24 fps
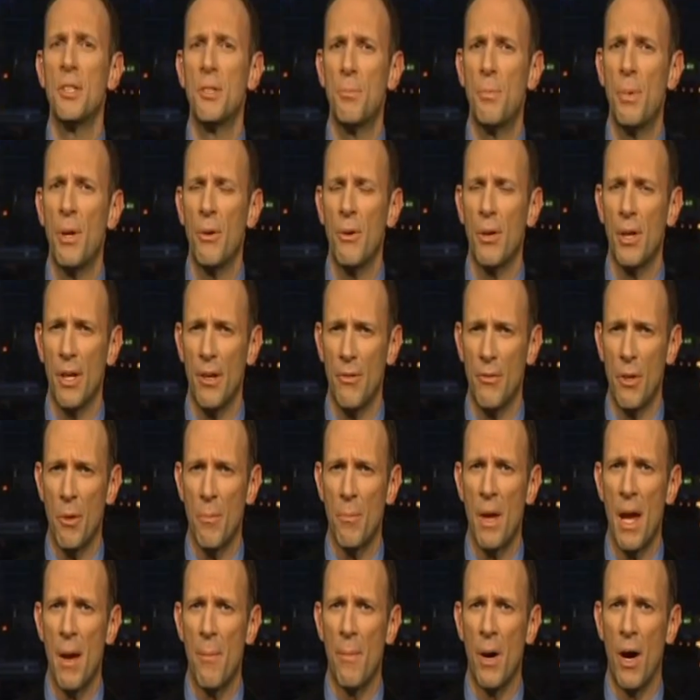the spirit of your
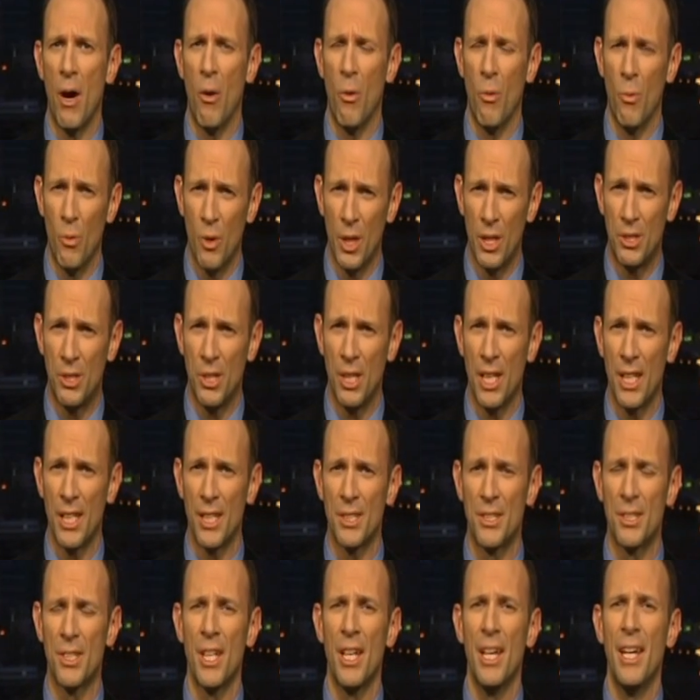memo, which
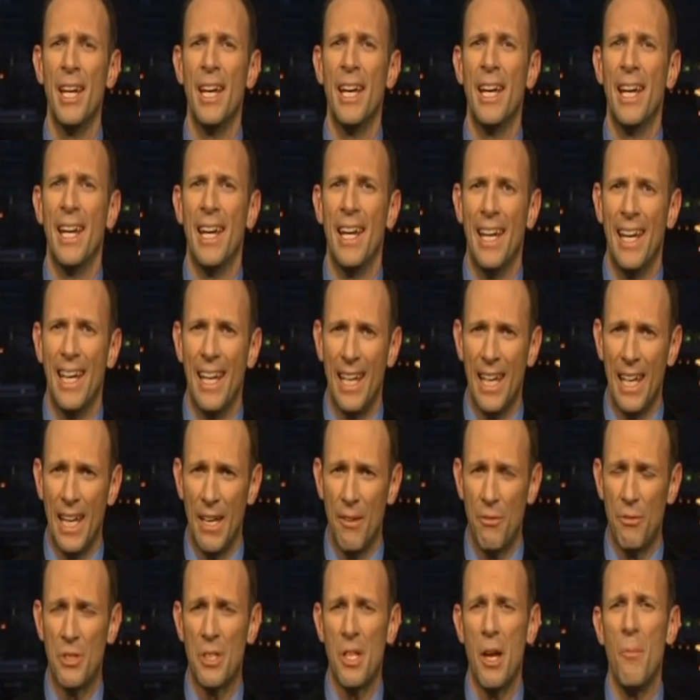is
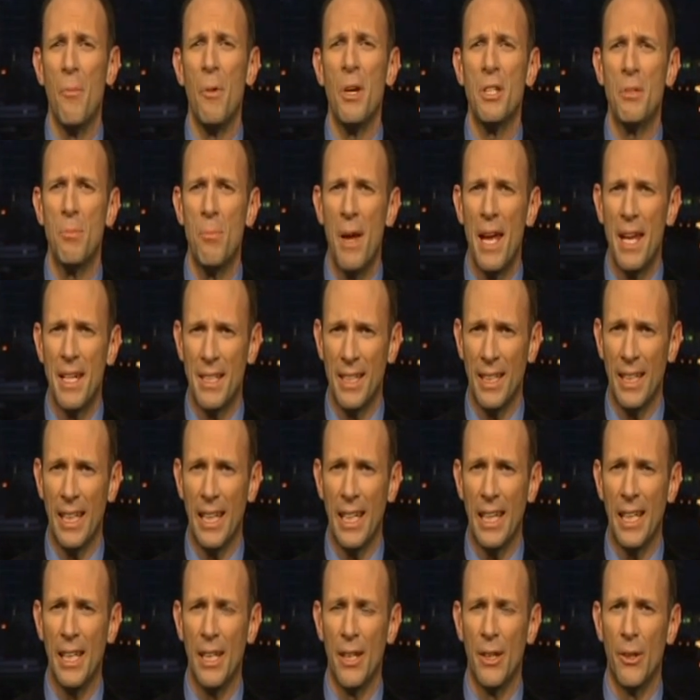if someone's
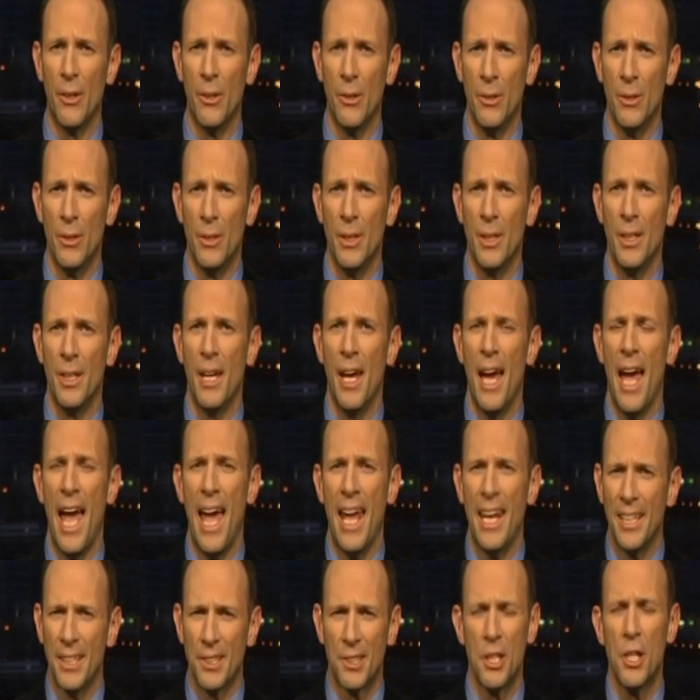mentally ill
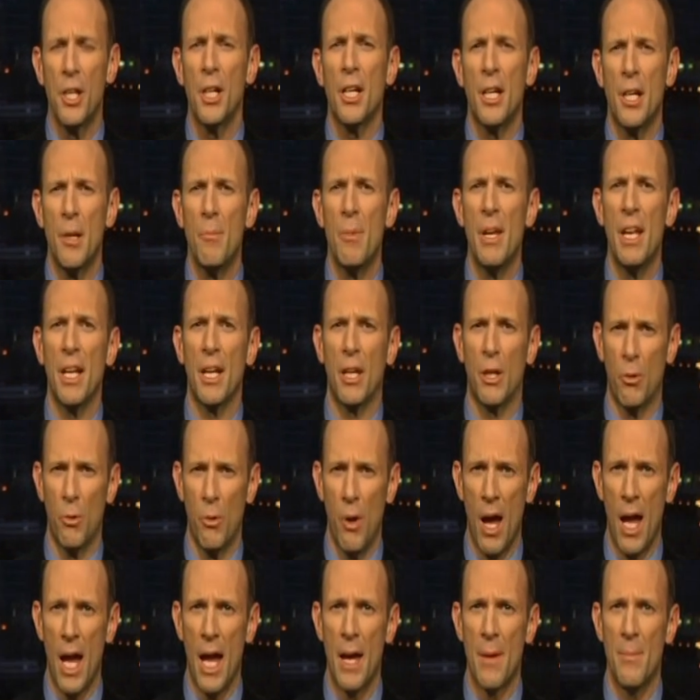and is going to commit a
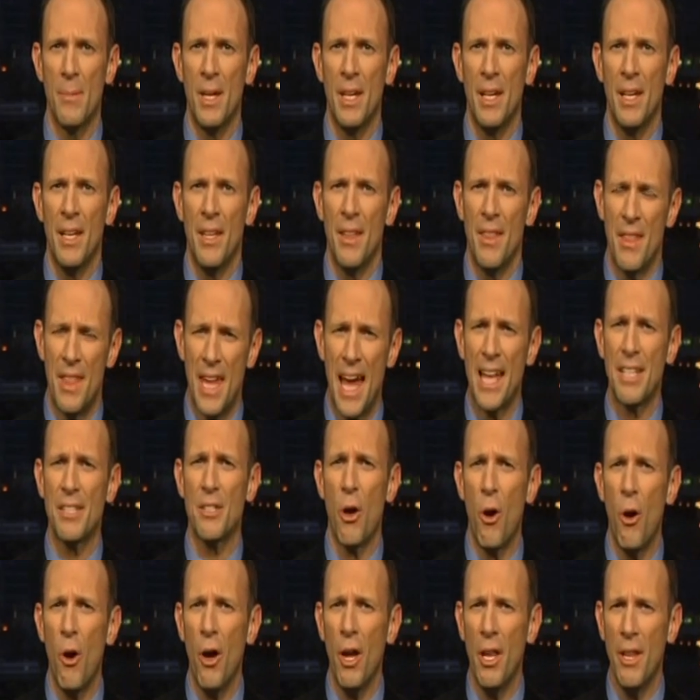crime,
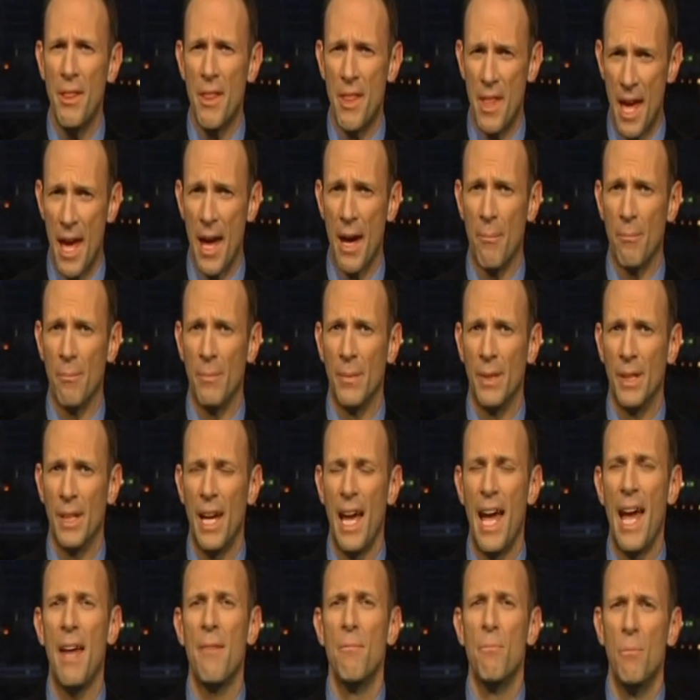that's on them.
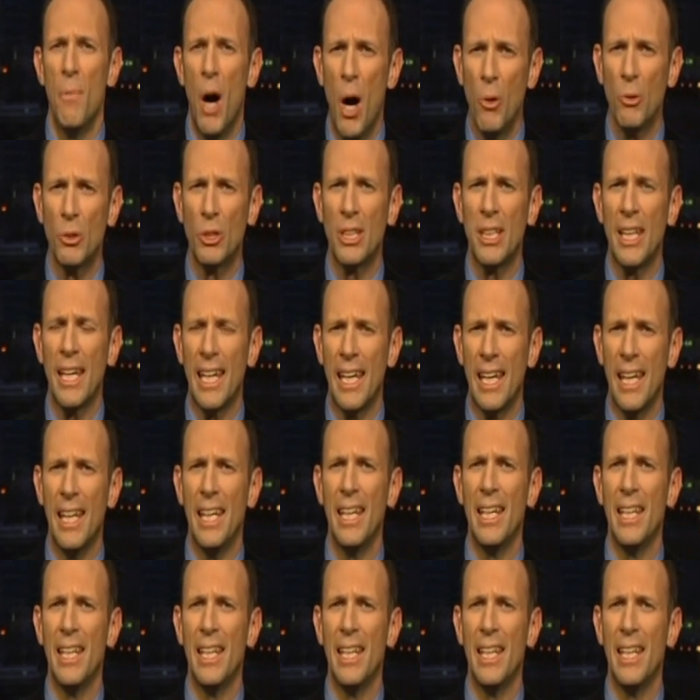And mostly